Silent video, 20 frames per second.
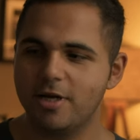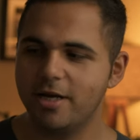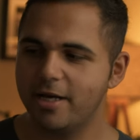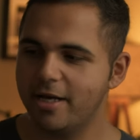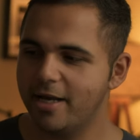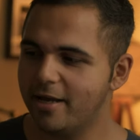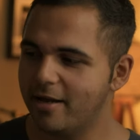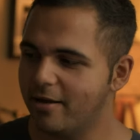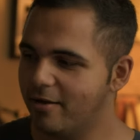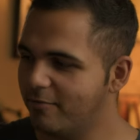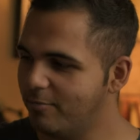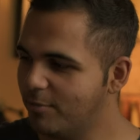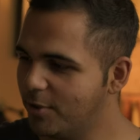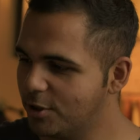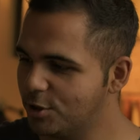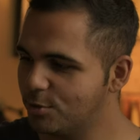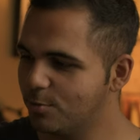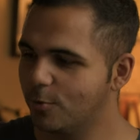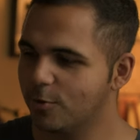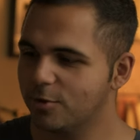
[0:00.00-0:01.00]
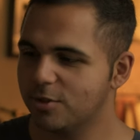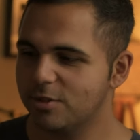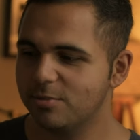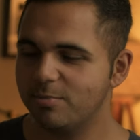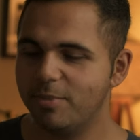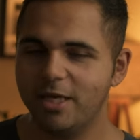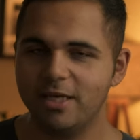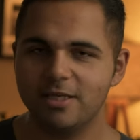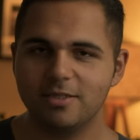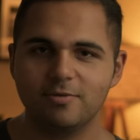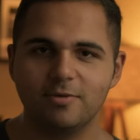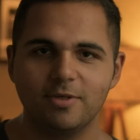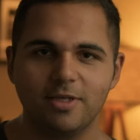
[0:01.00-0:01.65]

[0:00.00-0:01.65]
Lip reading: I now have much more space.